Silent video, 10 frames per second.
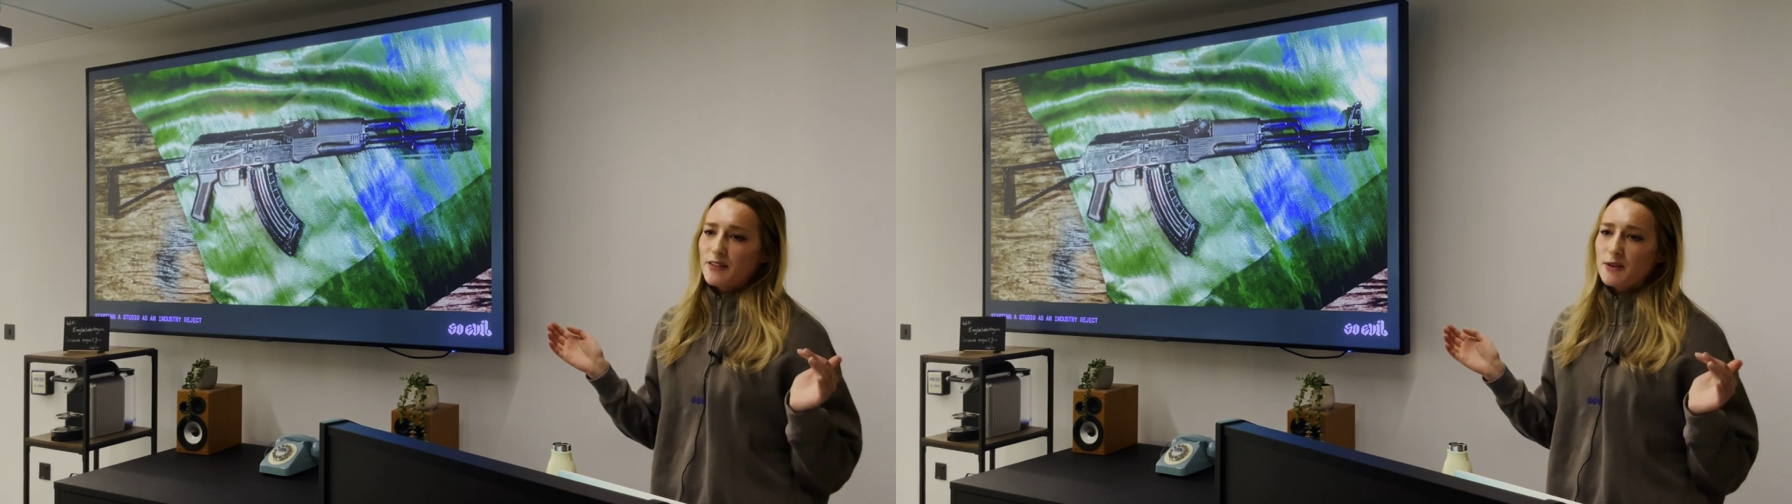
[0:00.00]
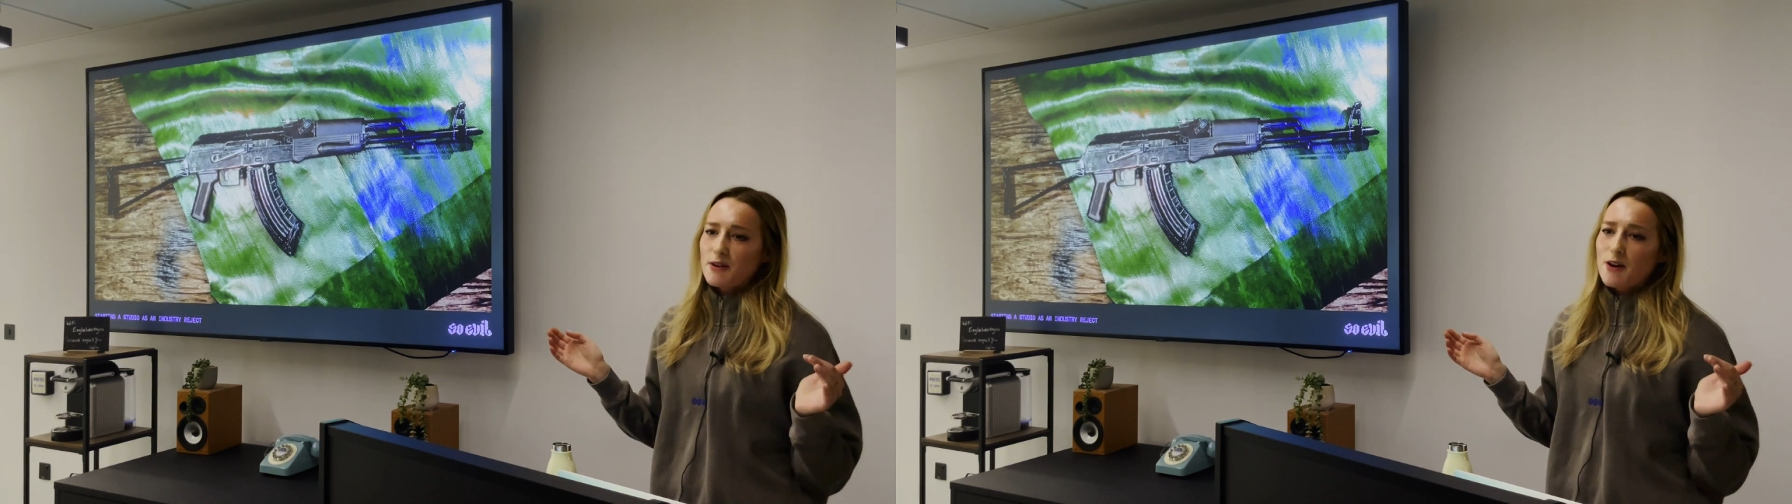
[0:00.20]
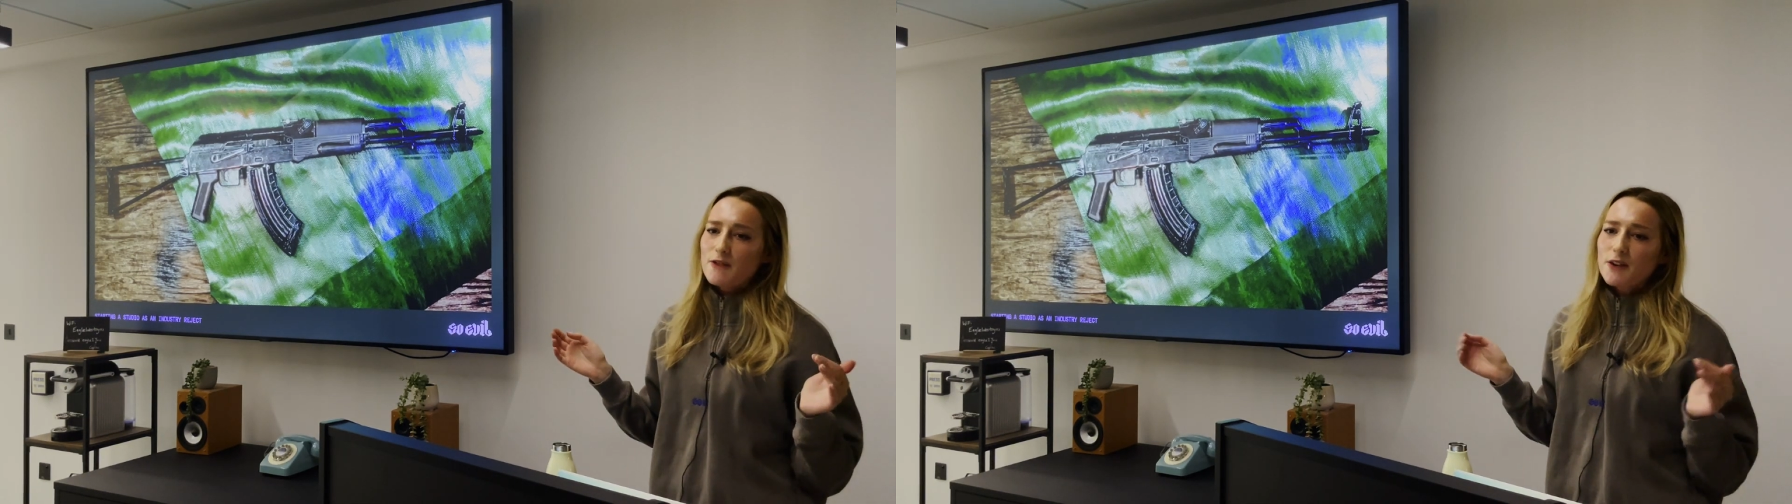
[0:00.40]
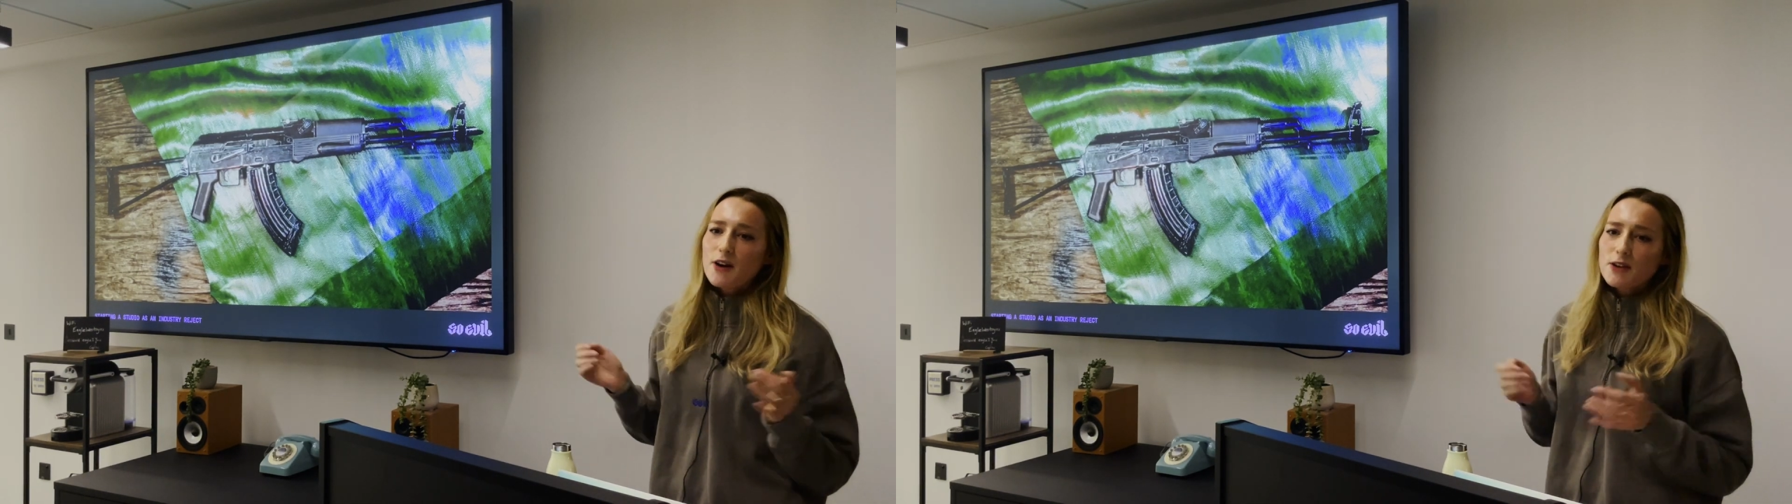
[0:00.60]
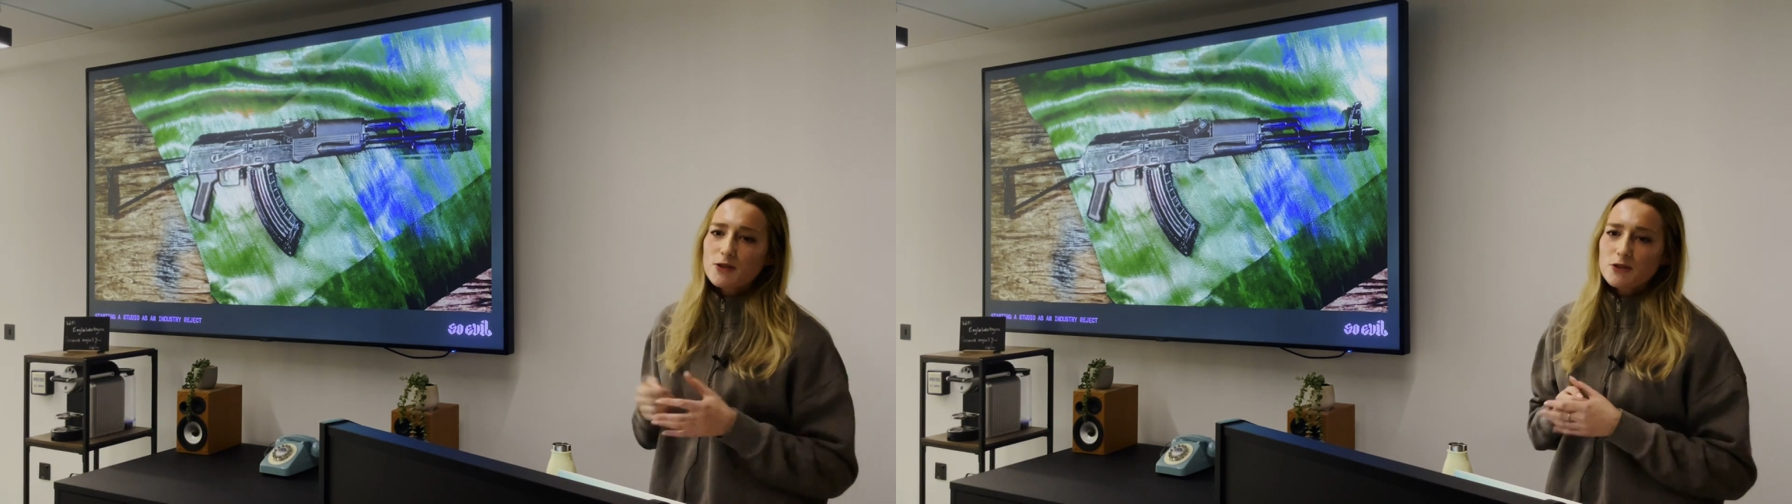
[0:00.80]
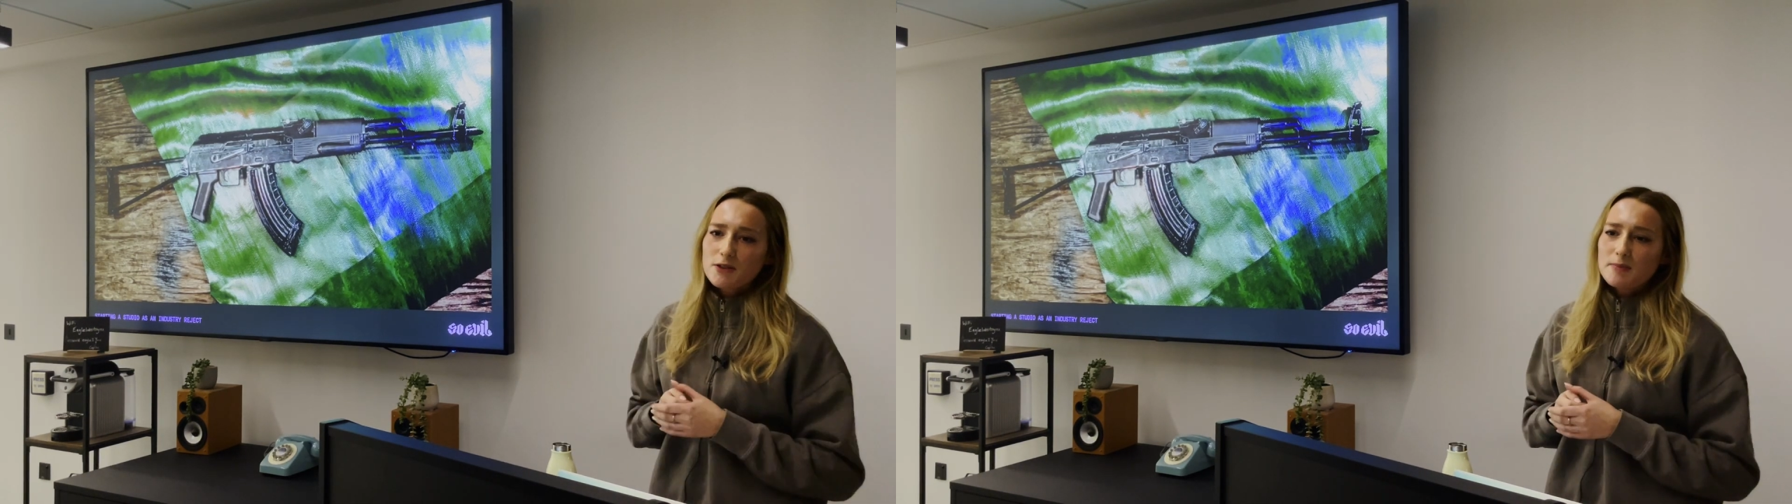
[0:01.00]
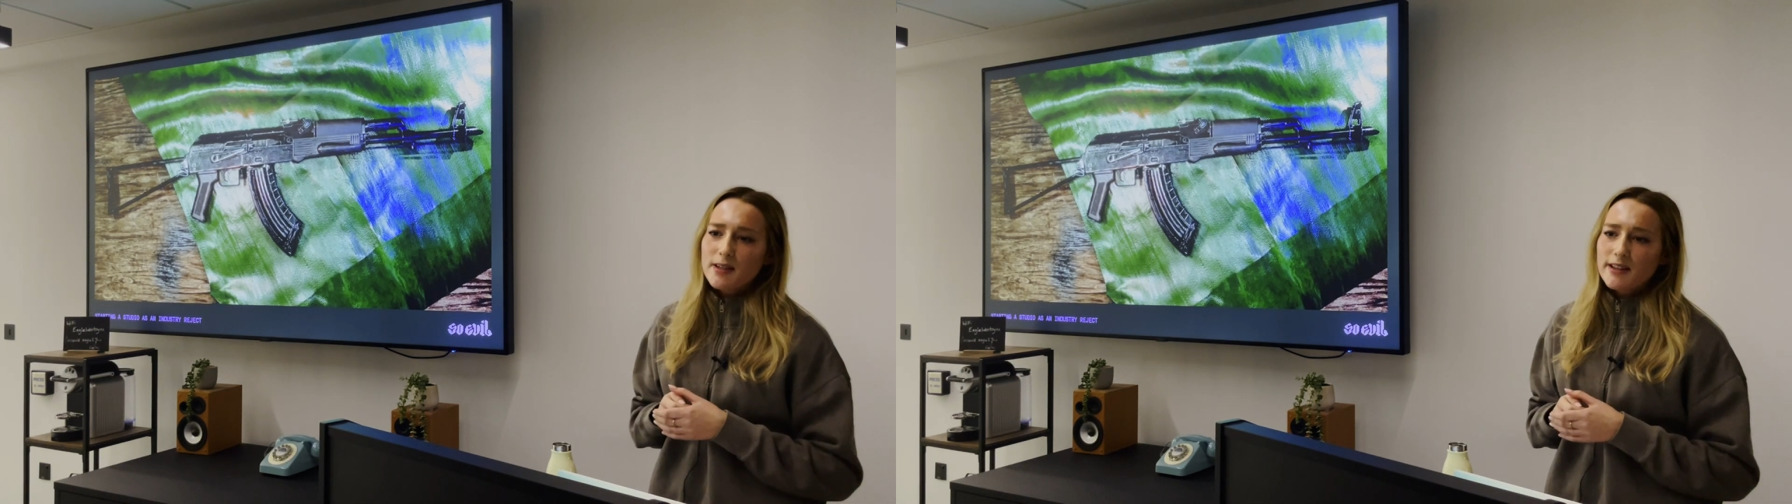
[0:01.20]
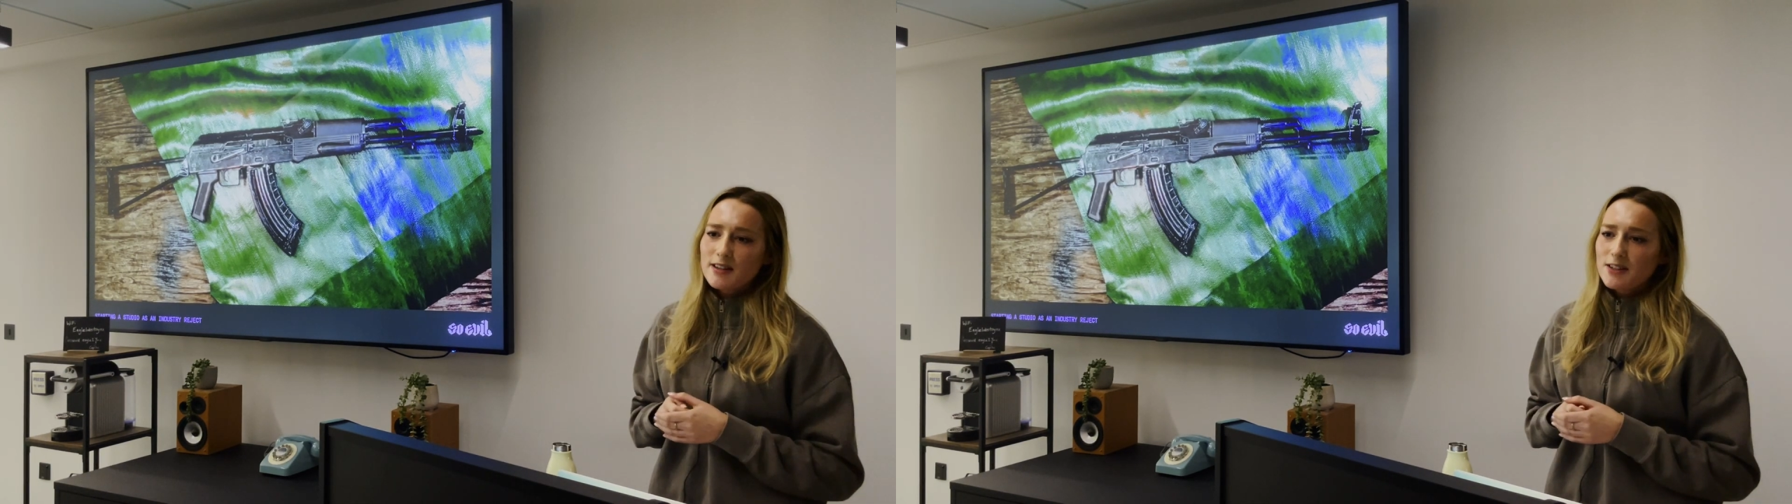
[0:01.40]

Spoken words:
There are over 100 million